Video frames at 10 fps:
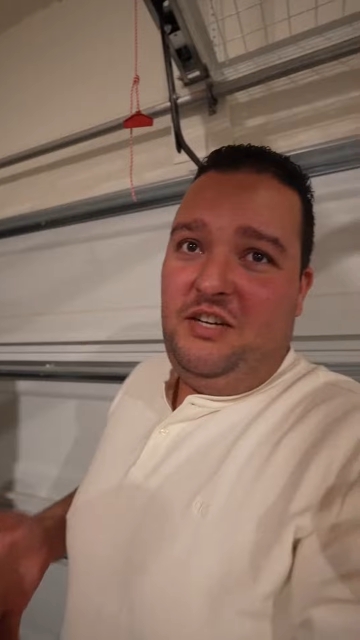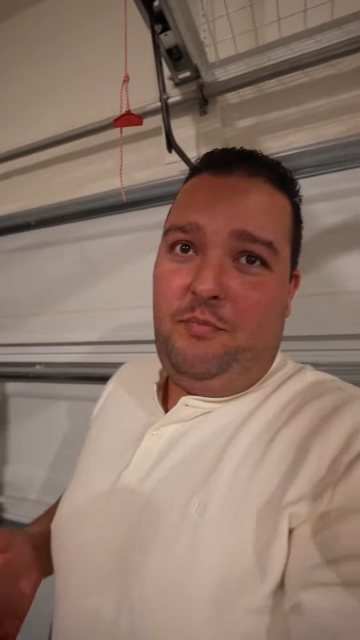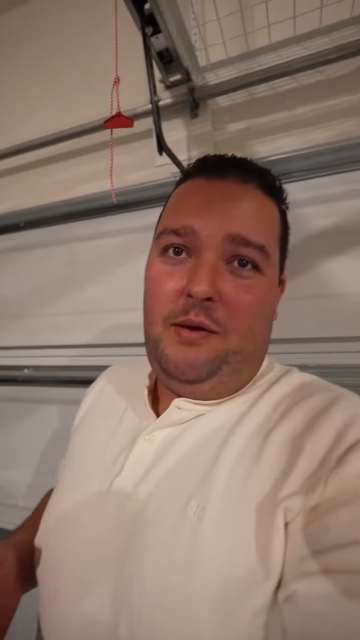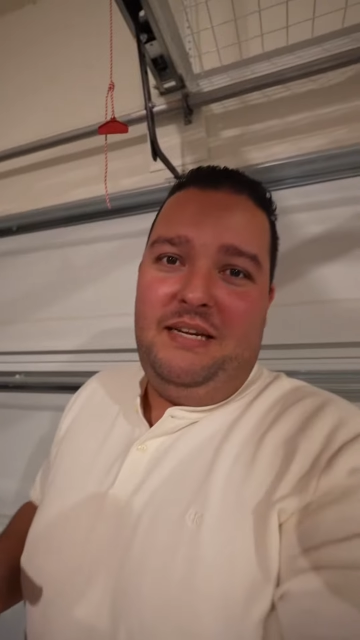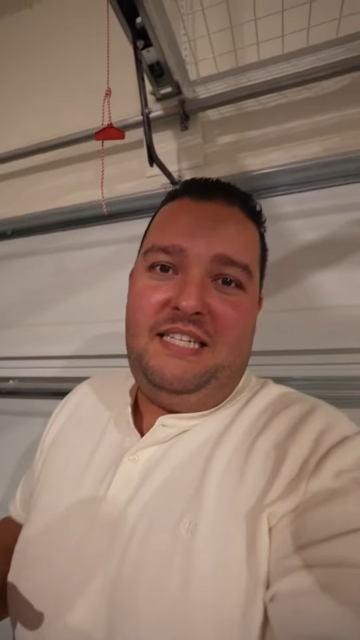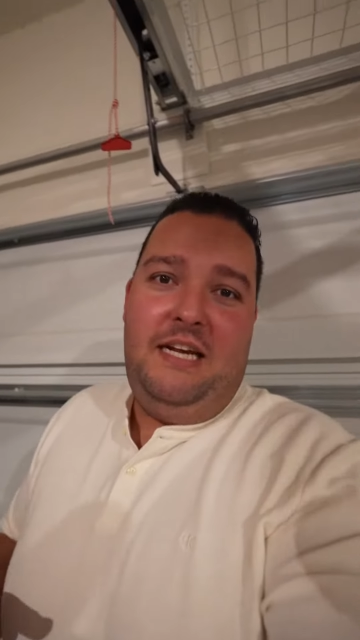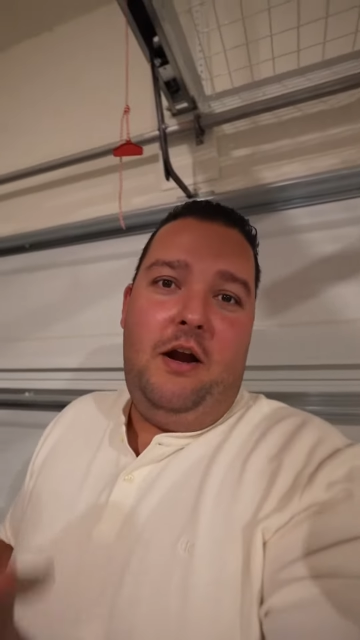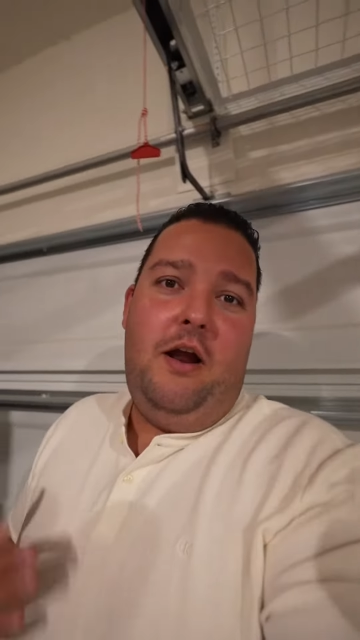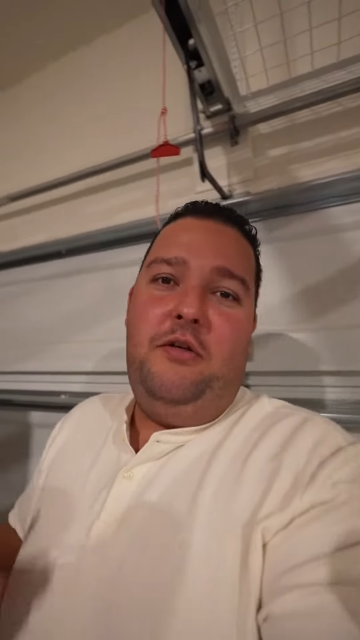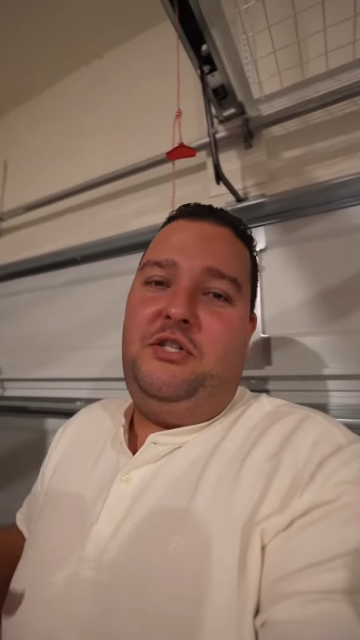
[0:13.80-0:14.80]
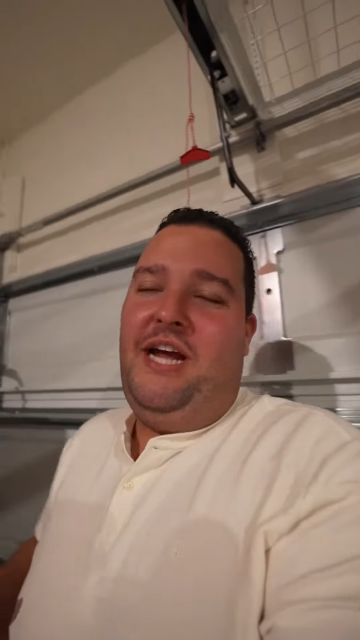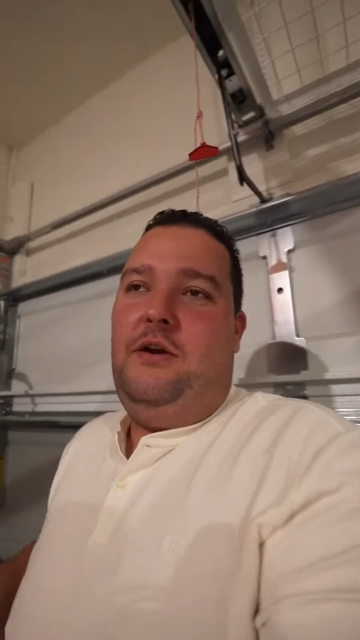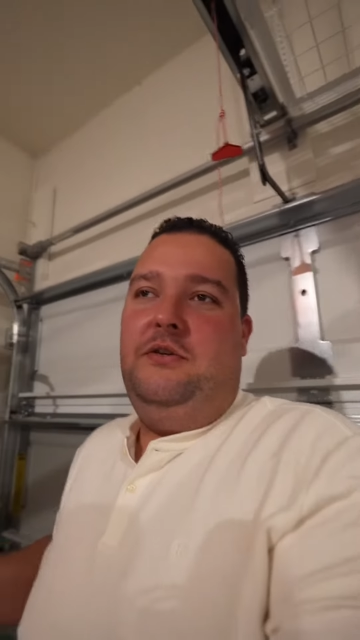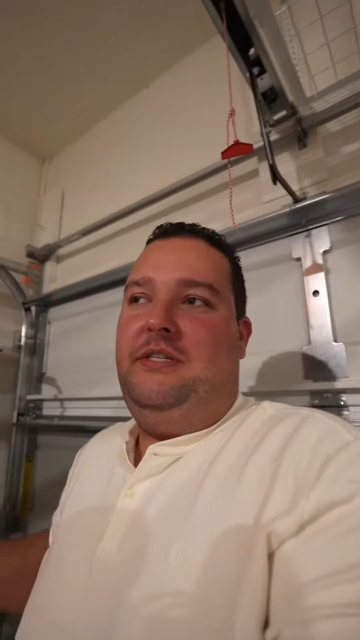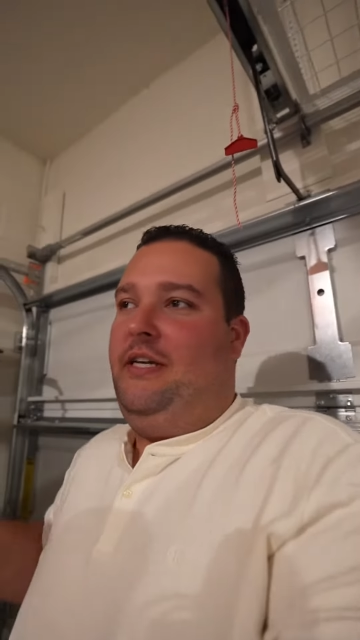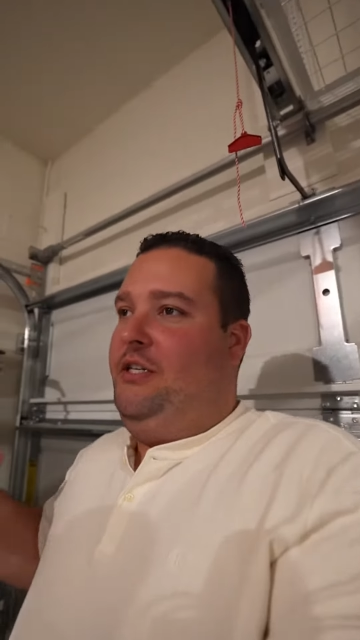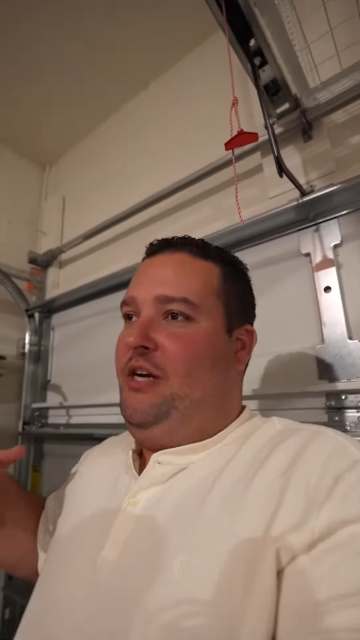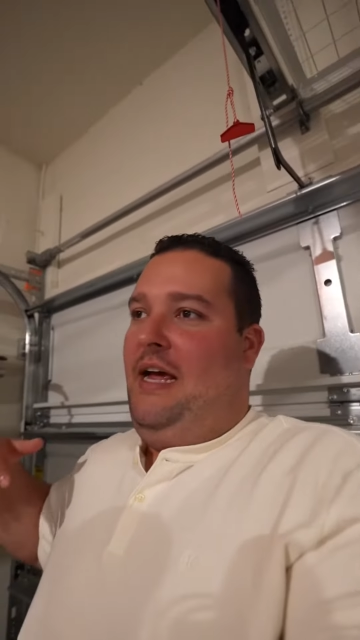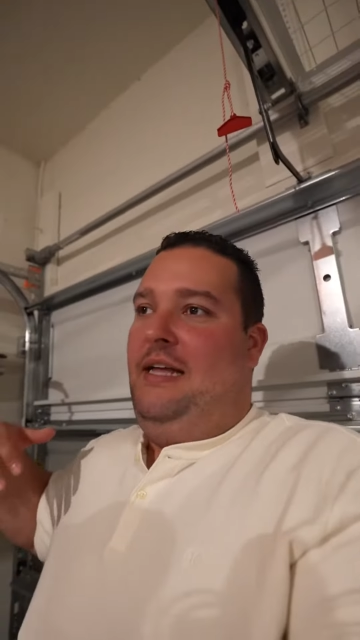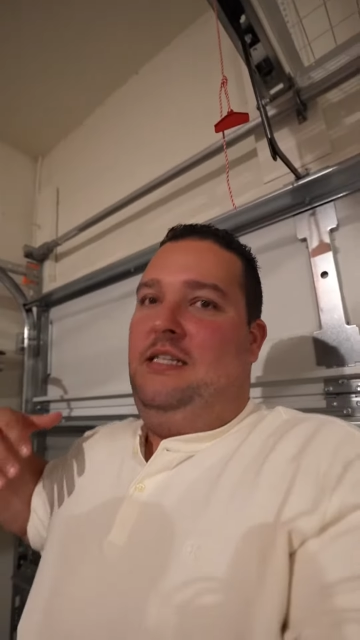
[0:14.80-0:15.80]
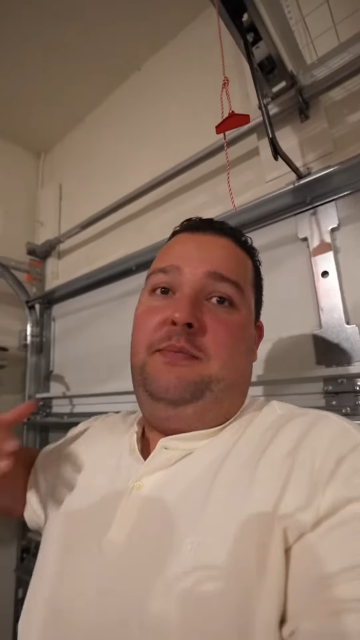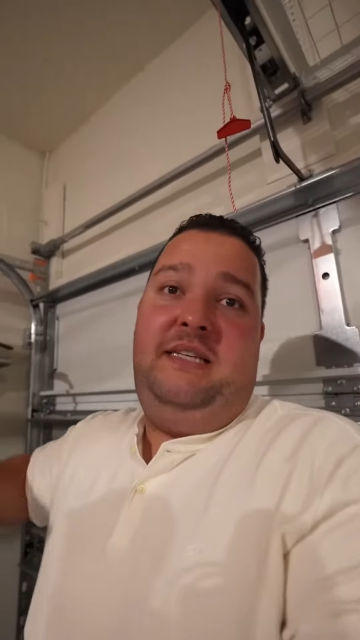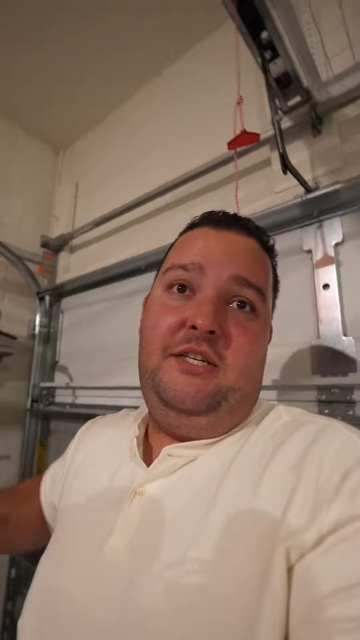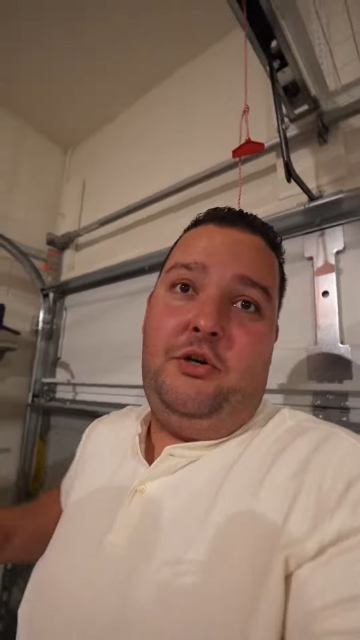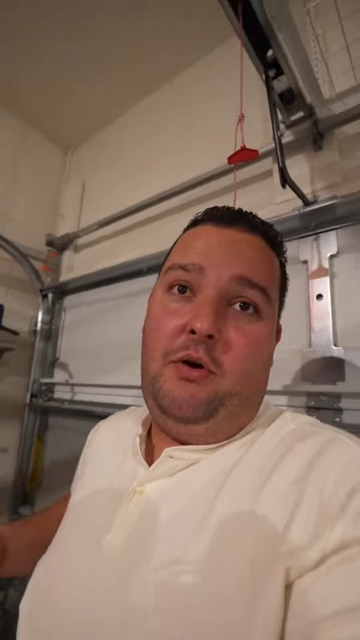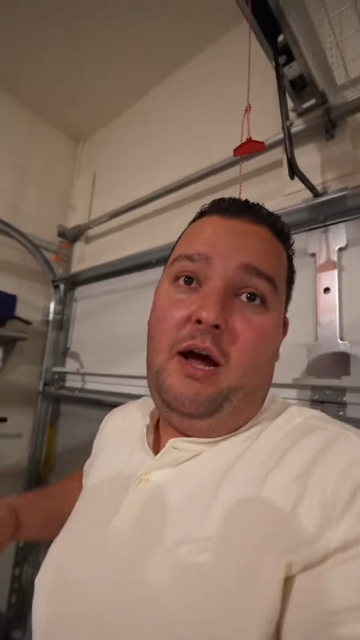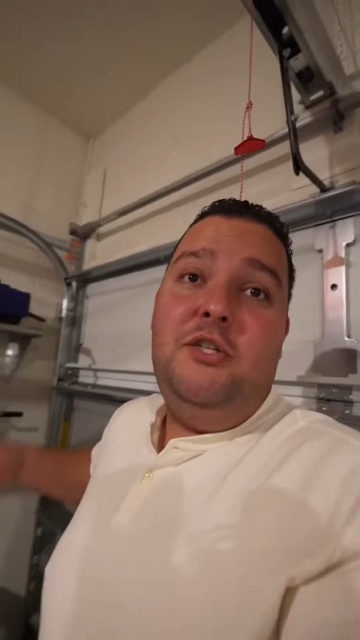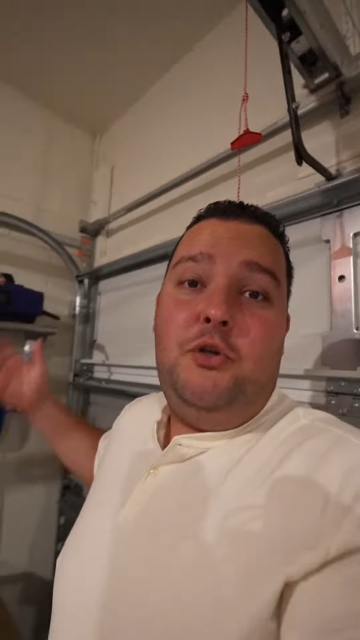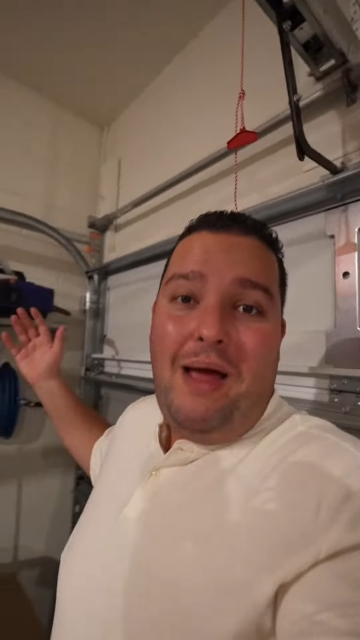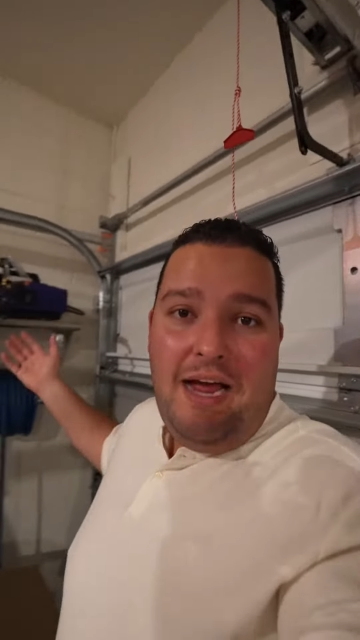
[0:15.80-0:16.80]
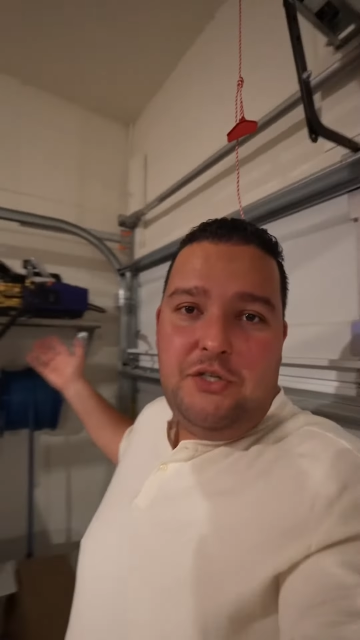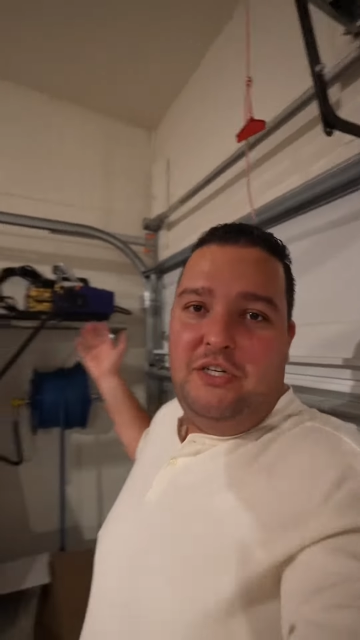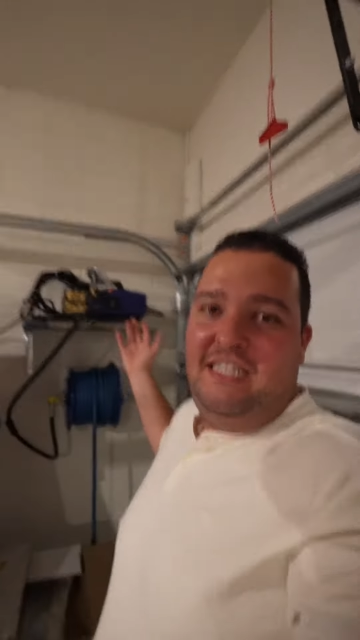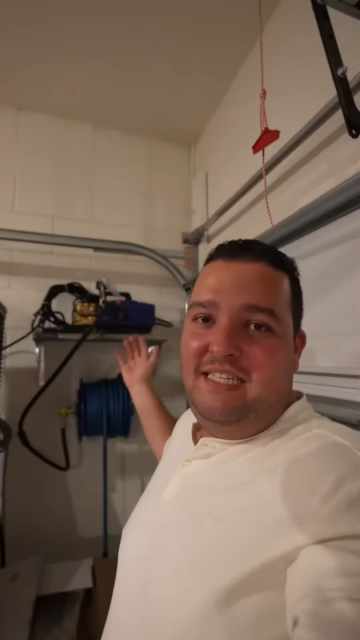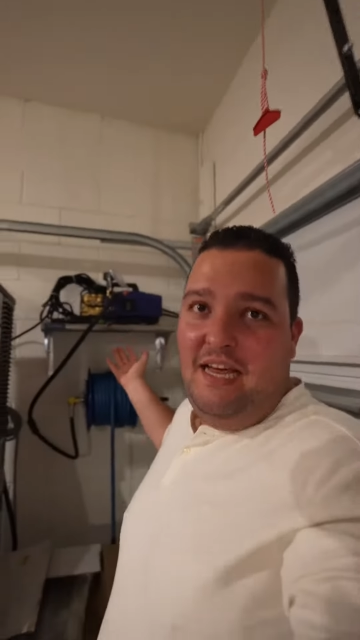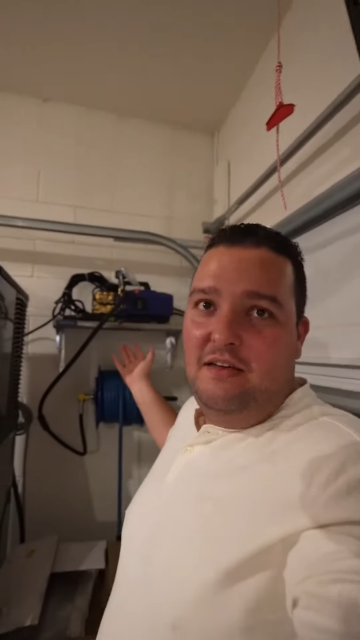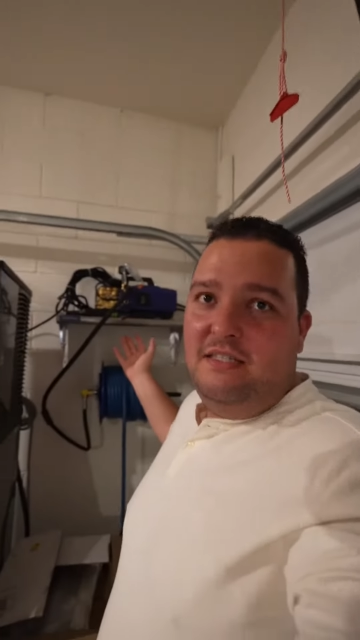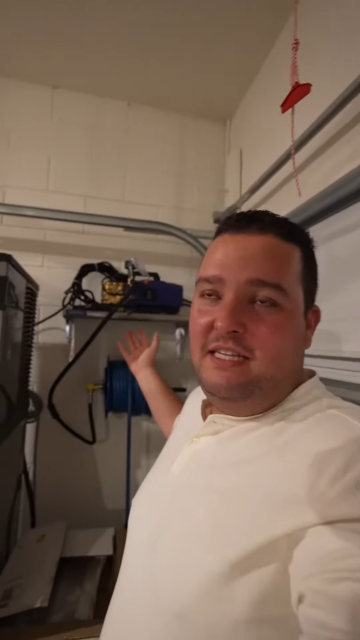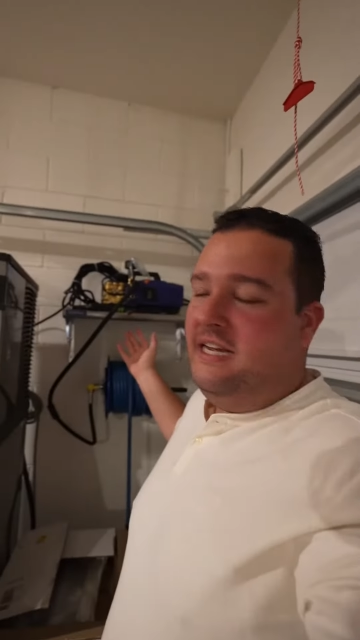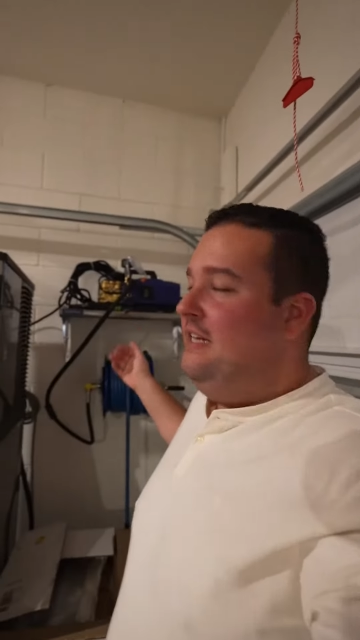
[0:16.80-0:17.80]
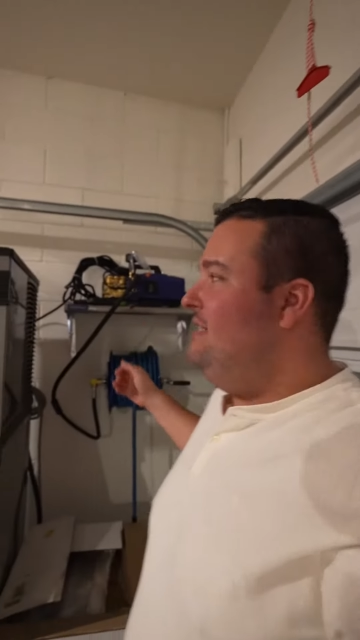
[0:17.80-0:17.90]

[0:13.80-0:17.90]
probably seen on other channels such as Obsessed Garage, who actually sells these.